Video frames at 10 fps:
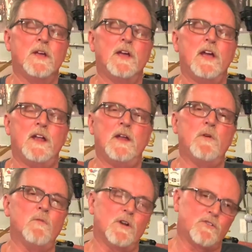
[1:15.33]
and then
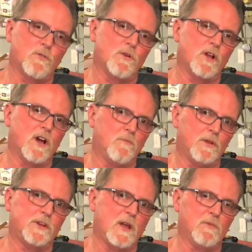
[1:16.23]
we want to squirt a couple
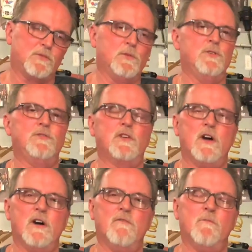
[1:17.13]
of tablespoons
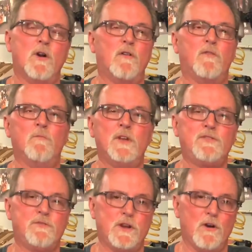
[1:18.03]
of Marvel
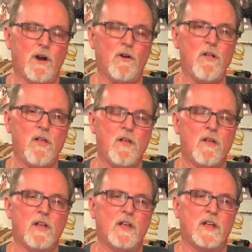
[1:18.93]
Mystery Oil
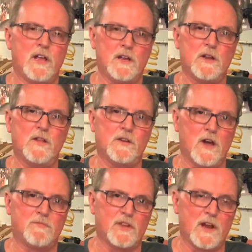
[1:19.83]
into the
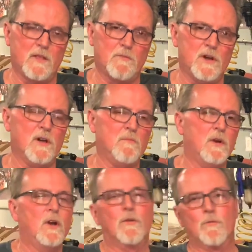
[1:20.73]
top side of the pump,
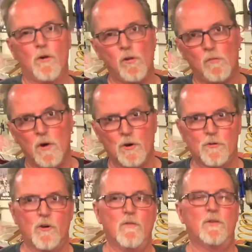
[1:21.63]
roll the
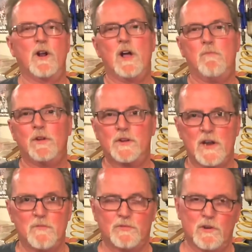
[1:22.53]
motor over a couple of
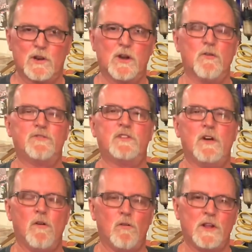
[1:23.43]
times so it coats the
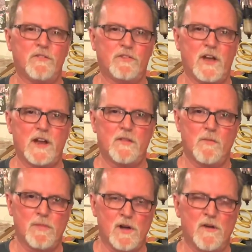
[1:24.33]
whole inside of the
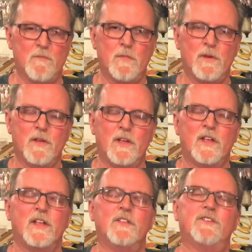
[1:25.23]
pump.
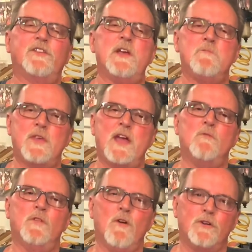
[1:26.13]
The same thing
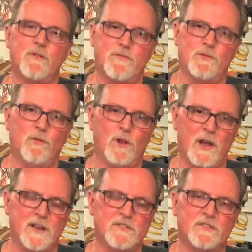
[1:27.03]
with all your fuel
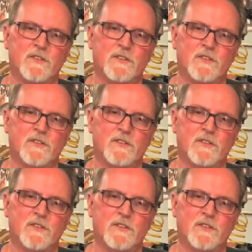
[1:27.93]
lines.